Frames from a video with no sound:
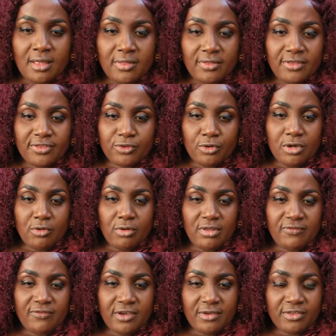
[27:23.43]
The story
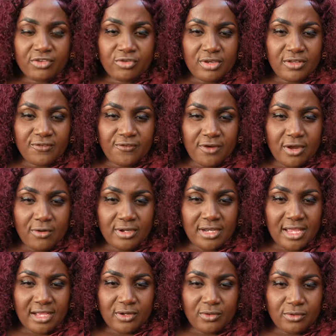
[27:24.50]
was very straightforward.
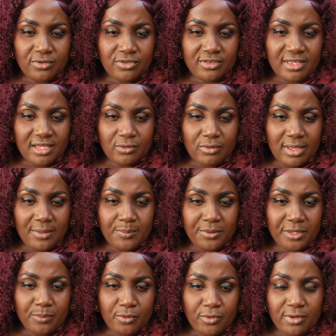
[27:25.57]
I couldn't understand why
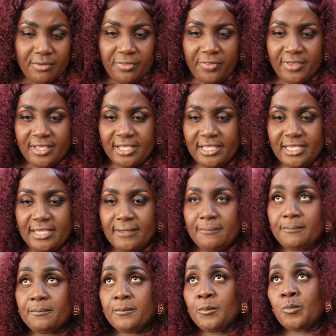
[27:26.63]
people were
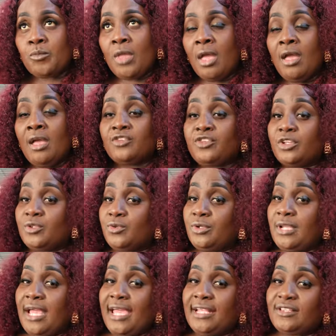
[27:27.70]
thinking. So
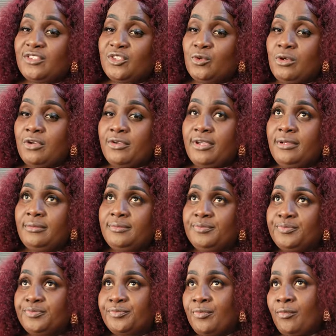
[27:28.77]
tonight's story,
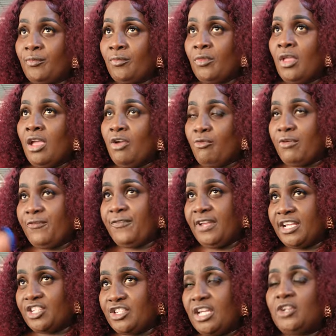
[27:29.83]

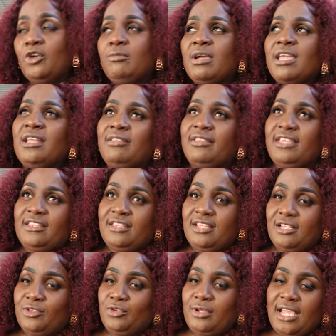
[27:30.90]
reflection. No, make it stay
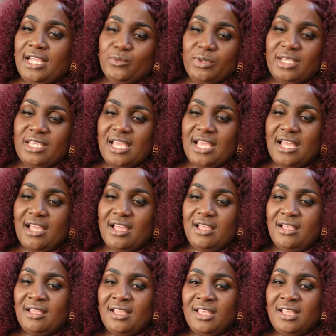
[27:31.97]
till tonight. We can